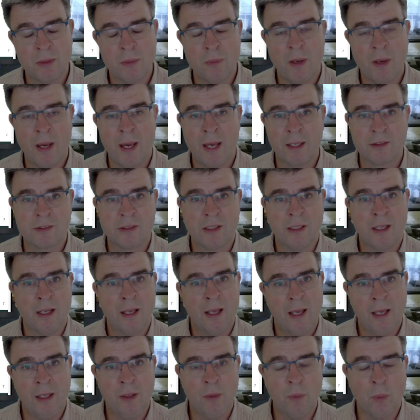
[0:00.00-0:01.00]
to X
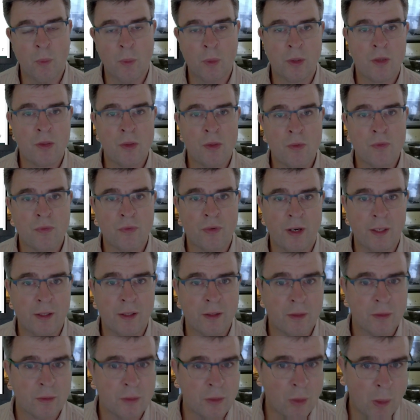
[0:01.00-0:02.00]
in order to
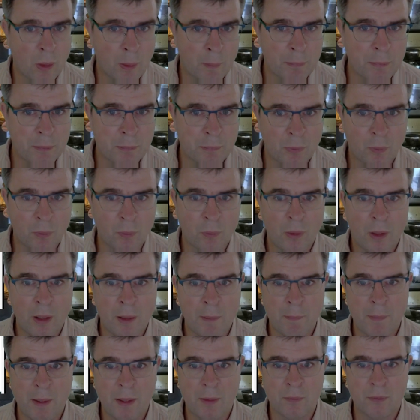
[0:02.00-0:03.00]
find the optimal
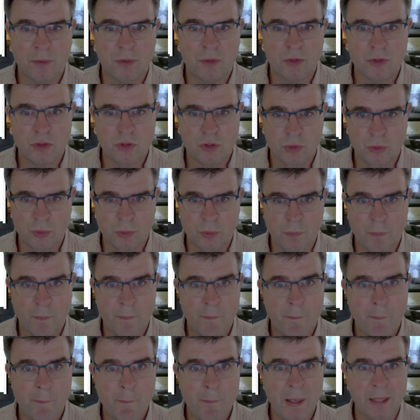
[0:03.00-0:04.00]
amount to
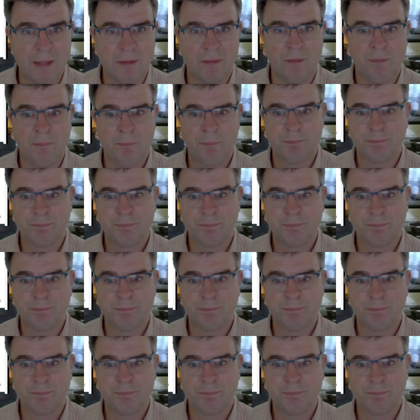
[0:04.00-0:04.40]
bet.